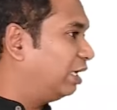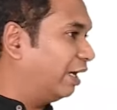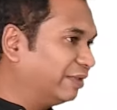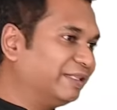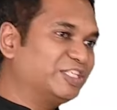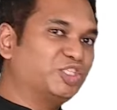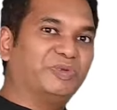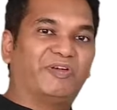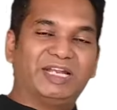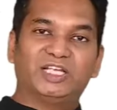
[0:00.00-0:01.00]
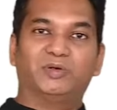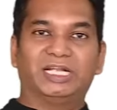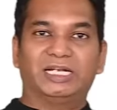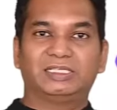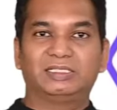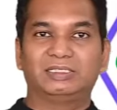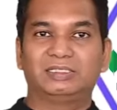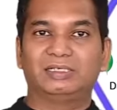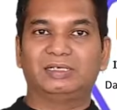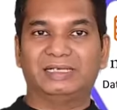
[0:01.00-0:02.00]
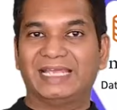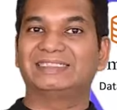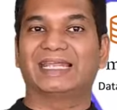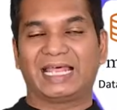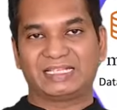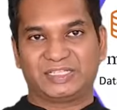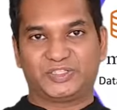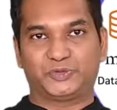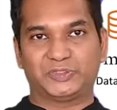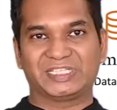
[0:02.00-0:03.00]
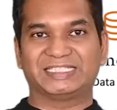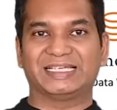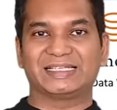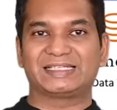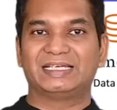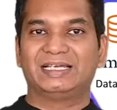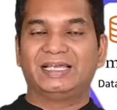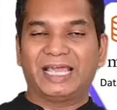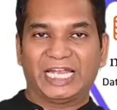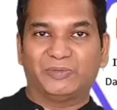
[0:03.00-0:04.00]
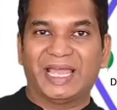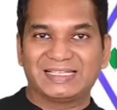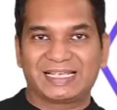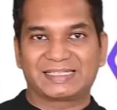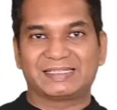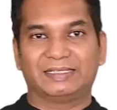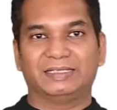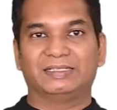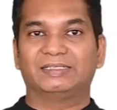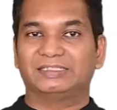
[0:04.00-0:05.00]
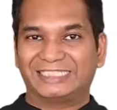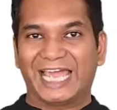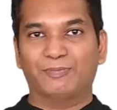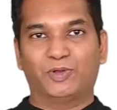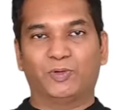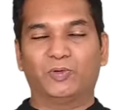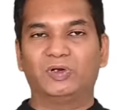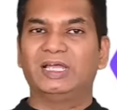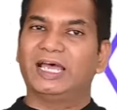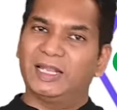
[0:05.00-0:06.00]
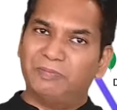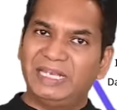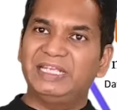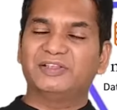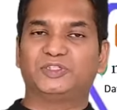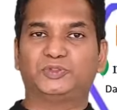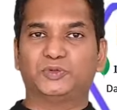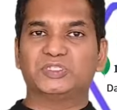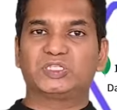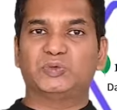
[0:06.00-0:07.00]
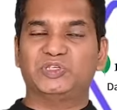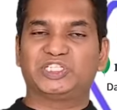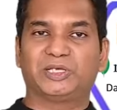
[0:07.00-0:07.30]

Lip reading: And then they should be really good at data analysis tools such as advanced Excel, Tableau, and many other tools which